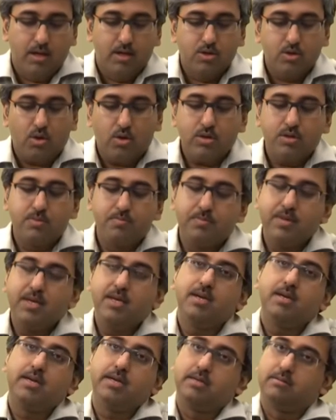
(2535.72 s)
not
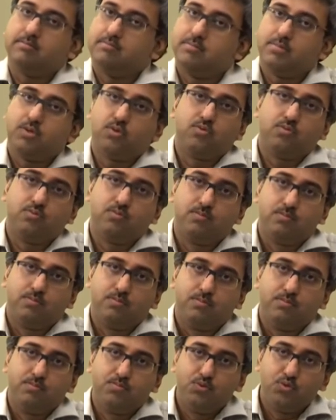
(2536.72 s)
merely through
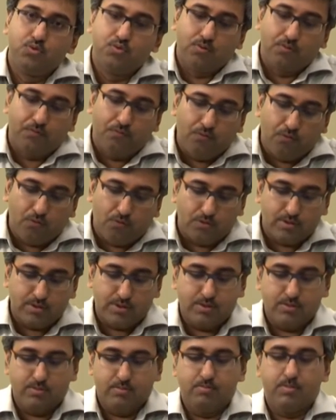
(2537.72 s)
brute force,